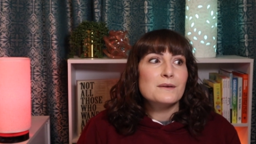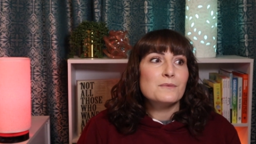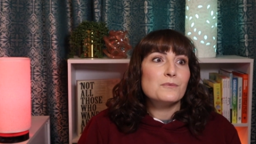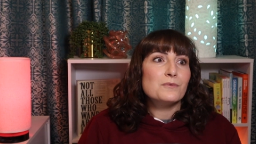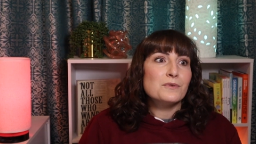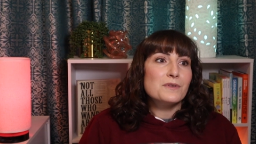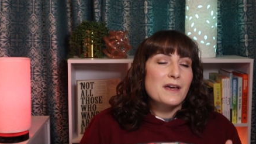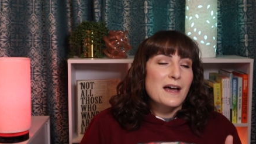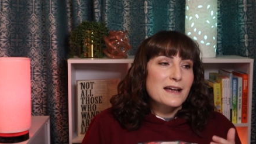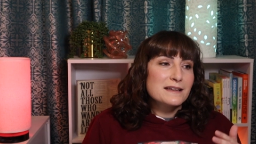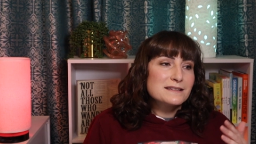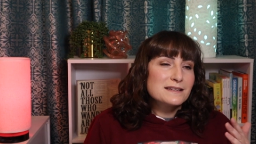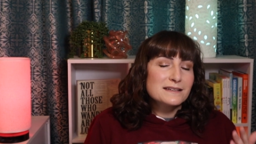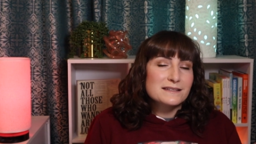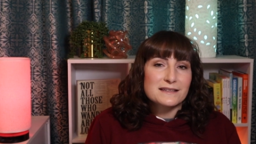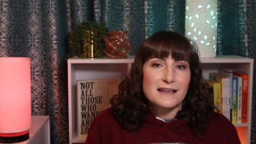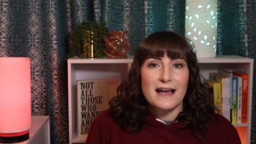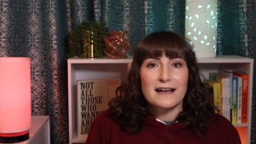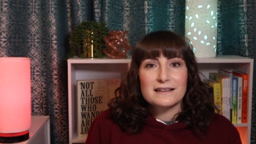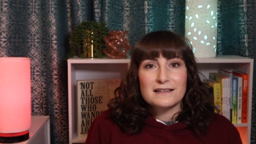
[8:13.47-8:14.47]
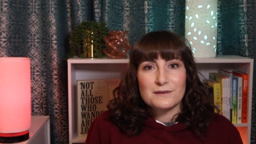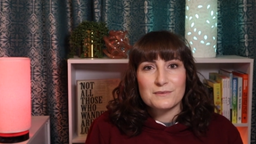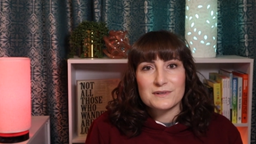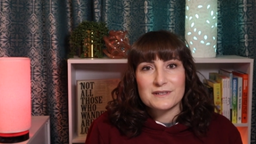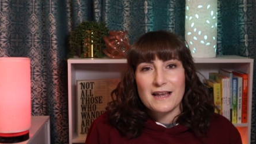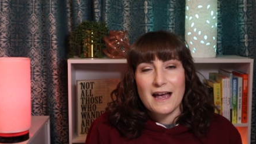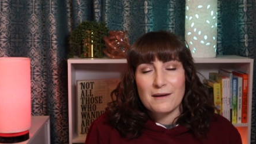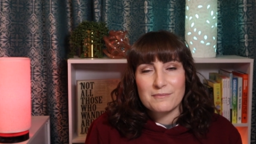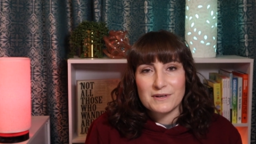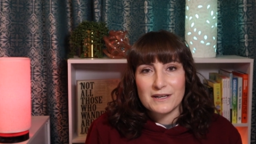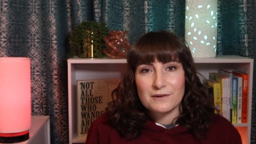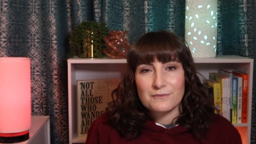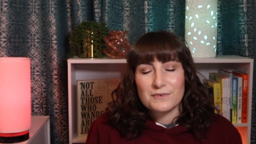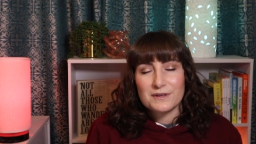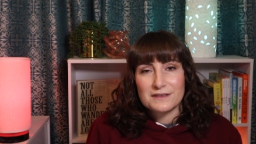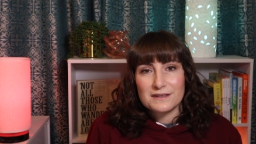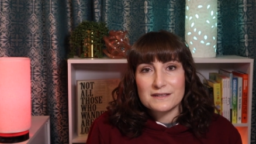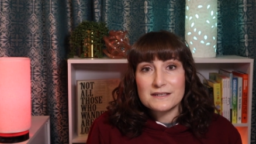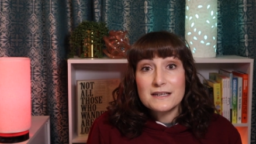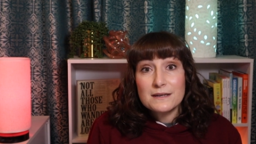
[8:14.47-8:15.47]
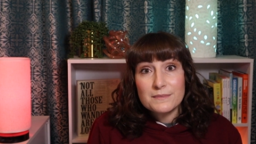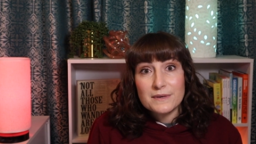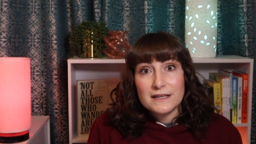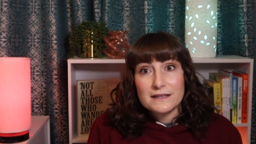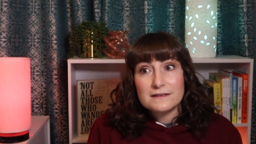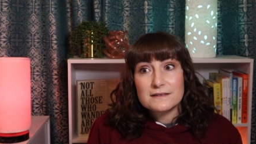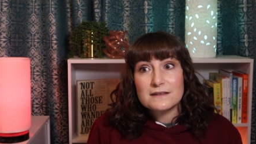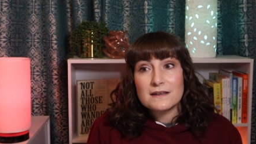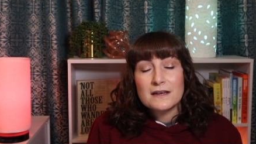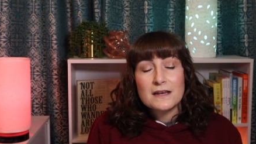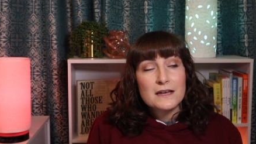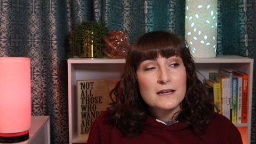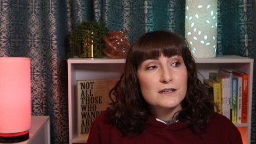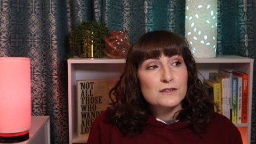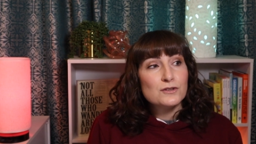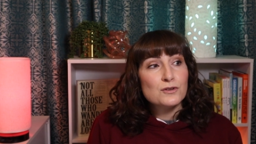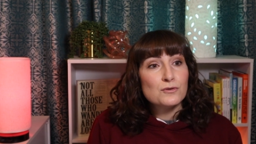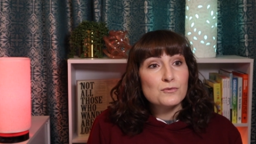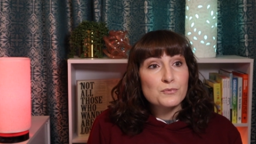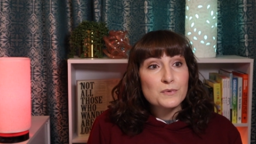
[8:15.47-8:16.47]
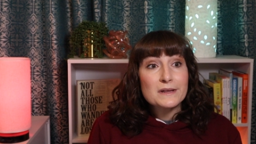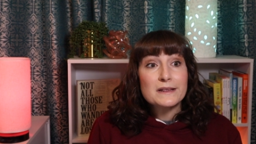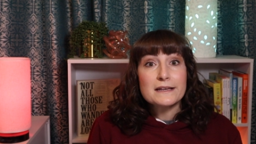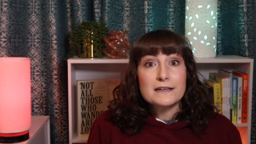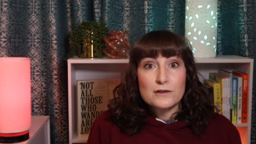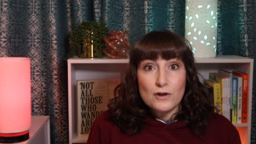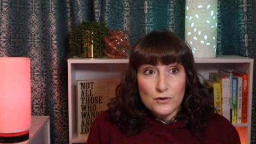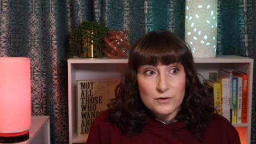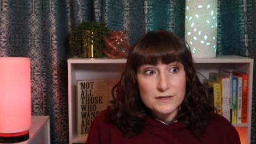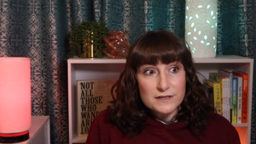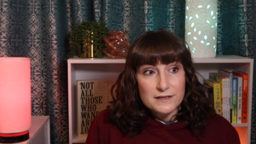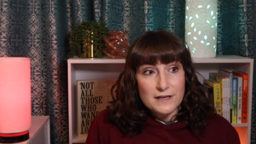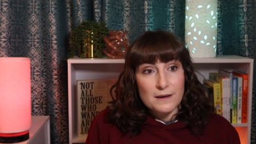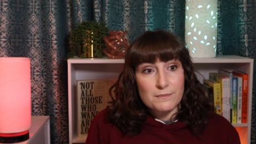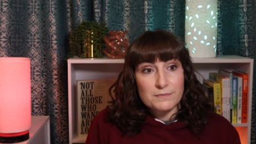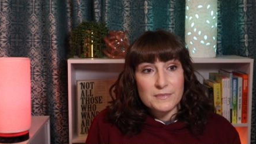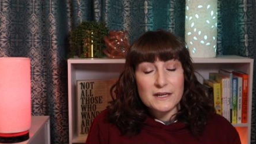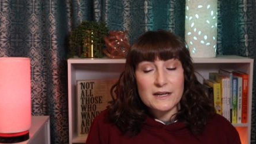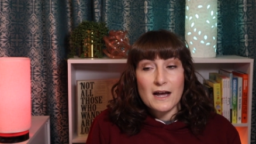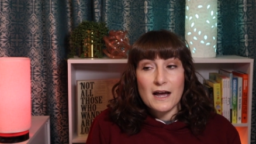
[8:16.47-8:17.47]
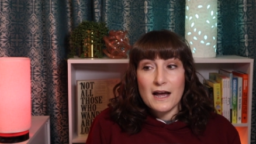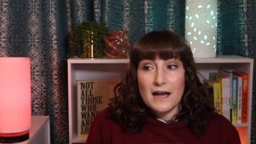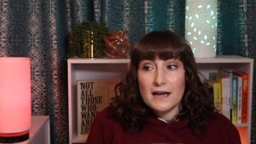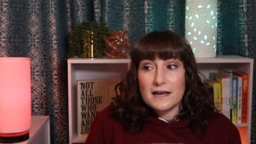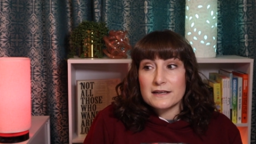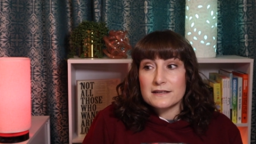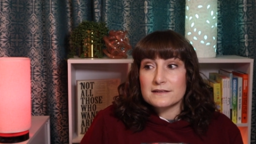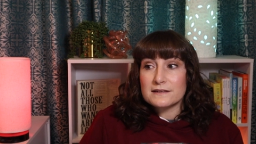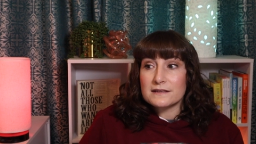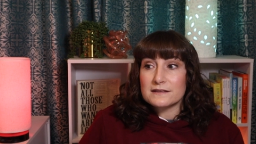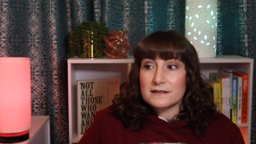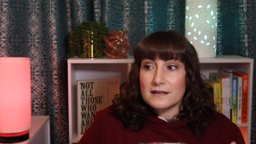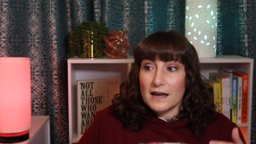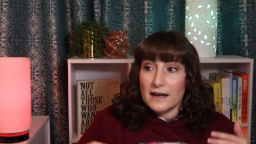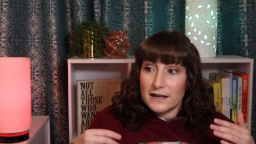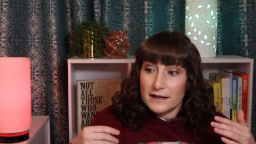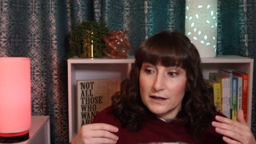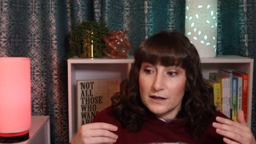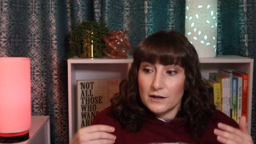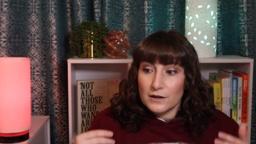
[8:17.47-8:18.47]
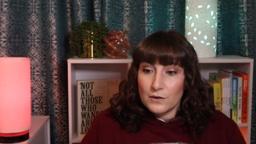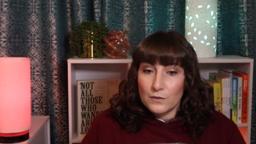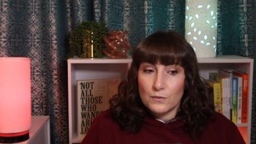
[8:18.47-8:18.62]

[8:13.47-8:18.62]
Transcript: Well, that's exactly what's happening with the demons. You really notice them because it's like,